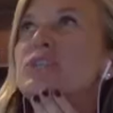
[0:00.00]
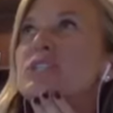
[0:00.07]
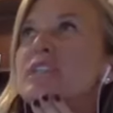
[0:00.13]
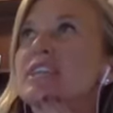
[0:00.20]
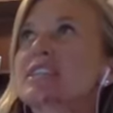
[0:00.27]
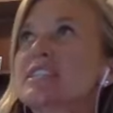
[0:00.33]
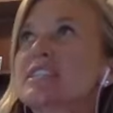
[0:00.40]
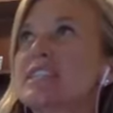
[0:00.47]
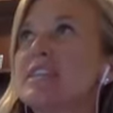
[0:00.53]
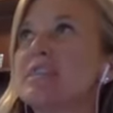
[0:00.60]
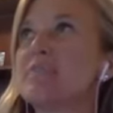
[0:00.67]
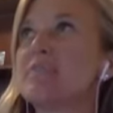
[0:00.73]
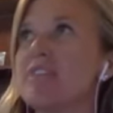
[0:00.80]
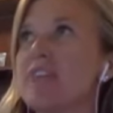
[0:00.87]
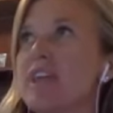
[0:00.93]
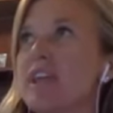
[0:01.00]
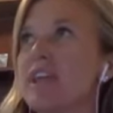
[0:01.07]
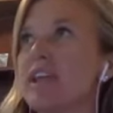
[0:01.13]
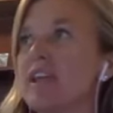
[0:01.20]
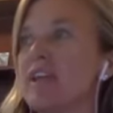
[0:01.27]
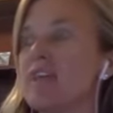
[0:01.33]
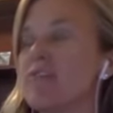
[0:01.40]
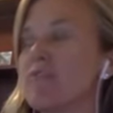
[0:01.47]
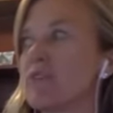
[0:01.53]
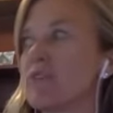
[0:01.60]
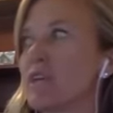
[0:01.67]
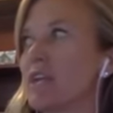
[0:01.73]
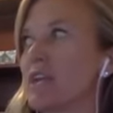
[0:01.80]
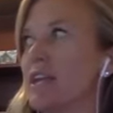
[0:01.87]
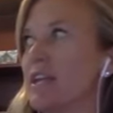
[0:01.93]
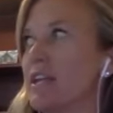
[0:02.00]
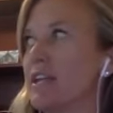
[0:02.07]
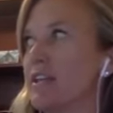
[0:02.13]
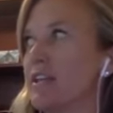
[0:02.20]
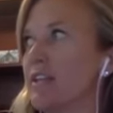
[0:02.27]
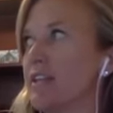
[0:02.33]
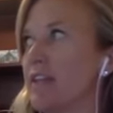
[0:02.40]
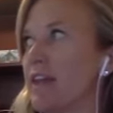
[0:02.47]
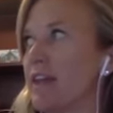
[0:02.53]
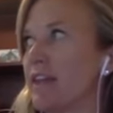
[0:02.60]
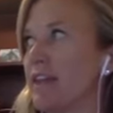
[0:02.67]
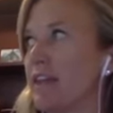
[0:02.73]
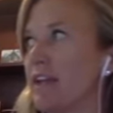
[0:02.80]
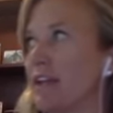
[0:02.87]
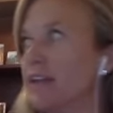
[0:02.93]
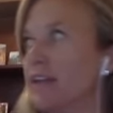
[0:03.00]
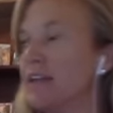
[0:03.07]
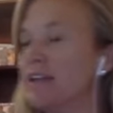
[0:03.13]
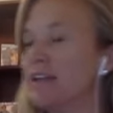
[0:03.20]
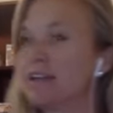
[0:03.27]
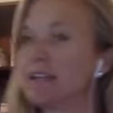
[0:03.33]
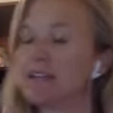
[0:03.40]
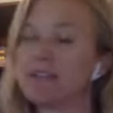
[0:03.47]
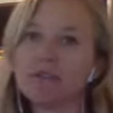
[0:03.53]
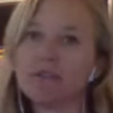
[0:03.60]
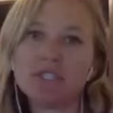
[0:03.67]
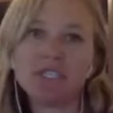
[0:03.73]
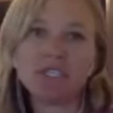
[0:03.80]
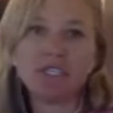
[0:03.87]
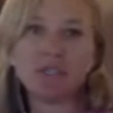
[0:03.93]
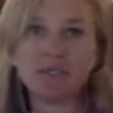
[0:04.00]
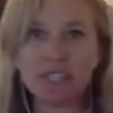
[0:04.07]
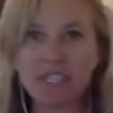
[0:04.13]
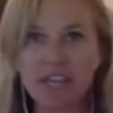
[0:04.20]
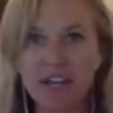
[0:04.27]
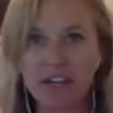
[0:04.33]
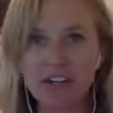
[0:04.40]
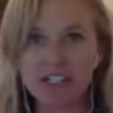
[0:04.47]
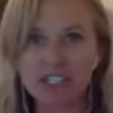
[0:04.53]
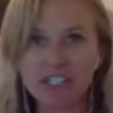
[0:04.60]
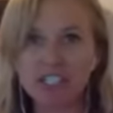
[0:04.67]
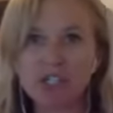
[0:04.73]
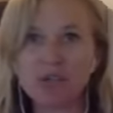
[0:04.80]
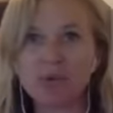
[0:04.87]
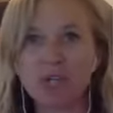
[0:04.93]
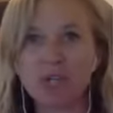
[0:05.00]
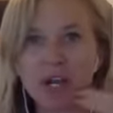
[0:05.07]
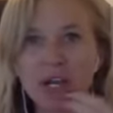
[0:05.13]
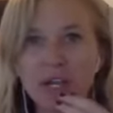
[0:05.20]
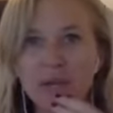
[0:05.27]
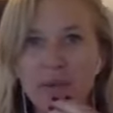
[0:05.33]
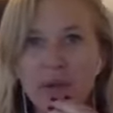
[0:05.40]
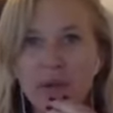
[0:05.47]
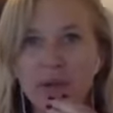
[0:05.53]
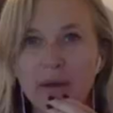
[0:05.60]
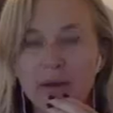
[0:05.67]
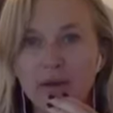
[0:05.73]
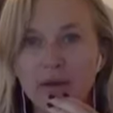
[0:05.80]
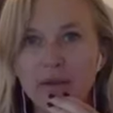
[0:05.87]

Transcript: say the same thing if we're in that like loosey goosey energy you were talking about?